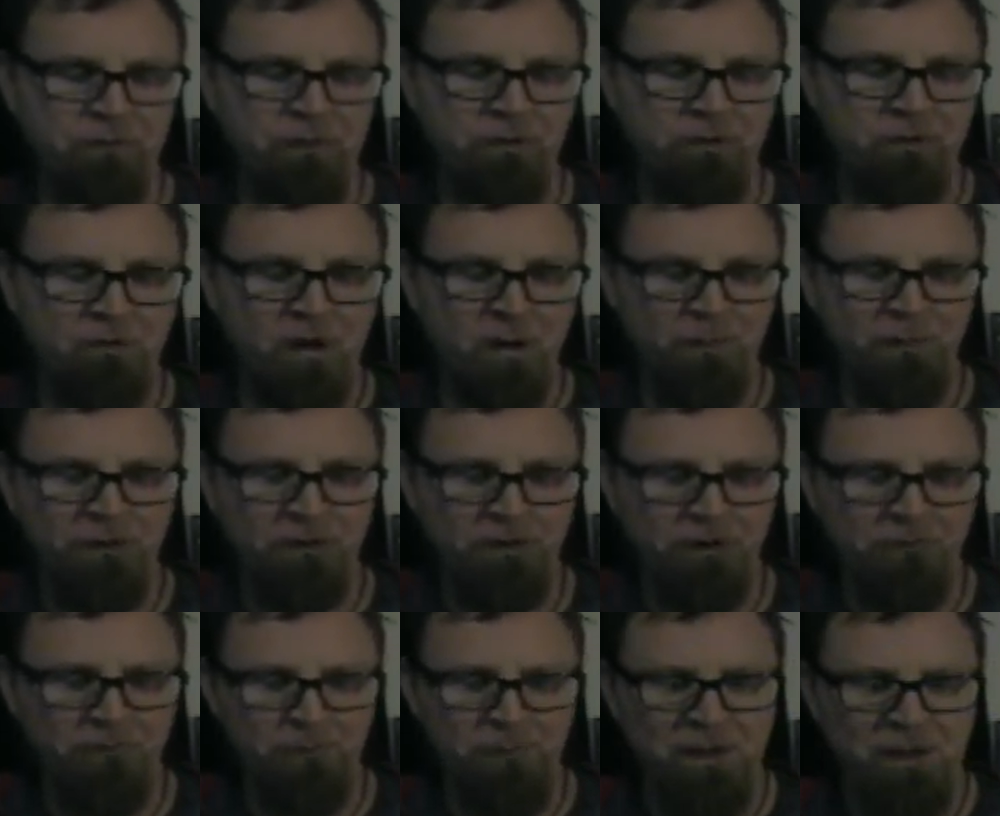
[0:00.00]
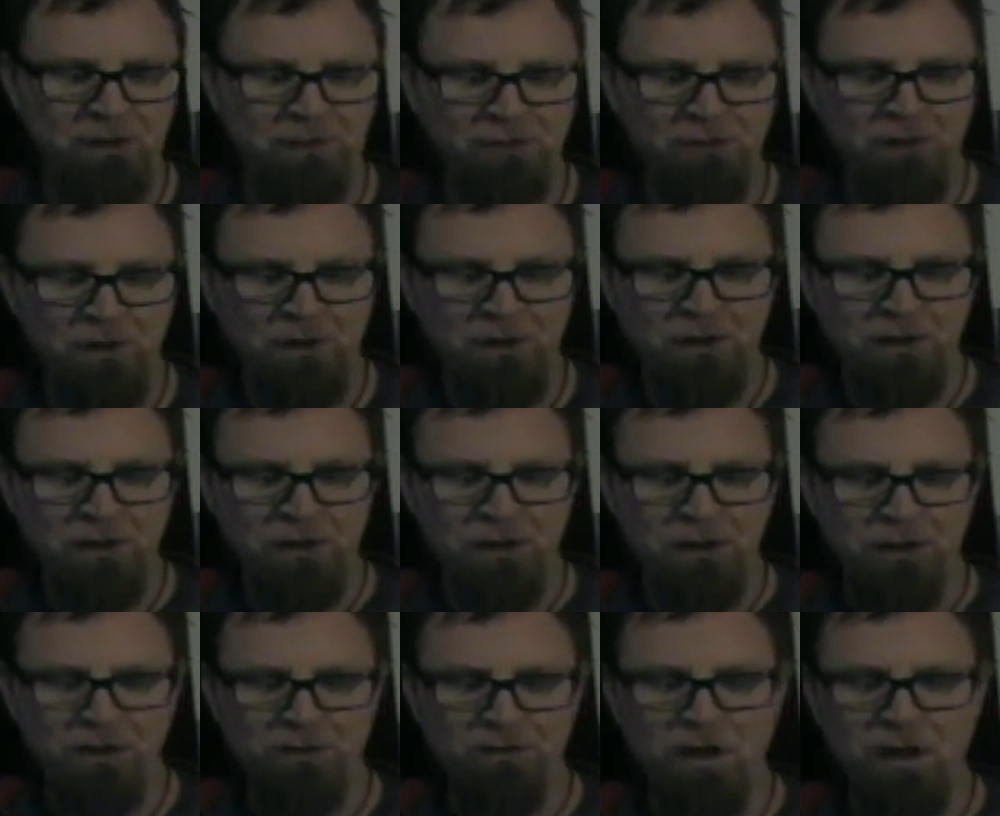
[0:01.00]
installment of minx
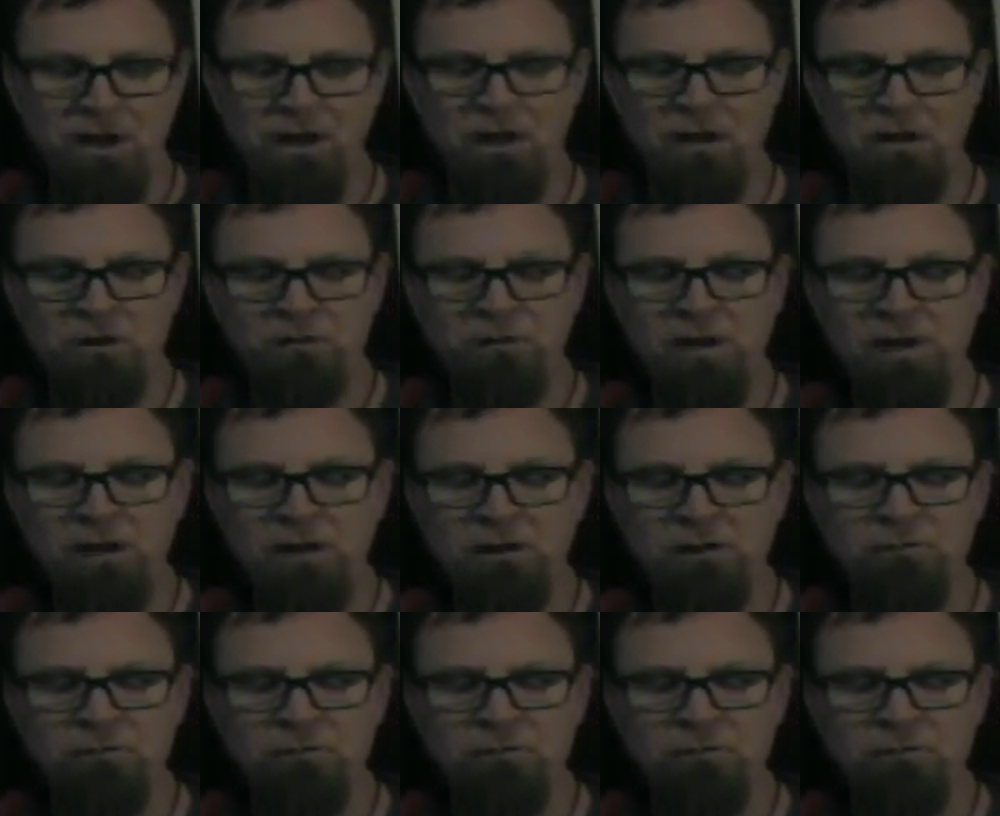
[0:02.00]
is a high octane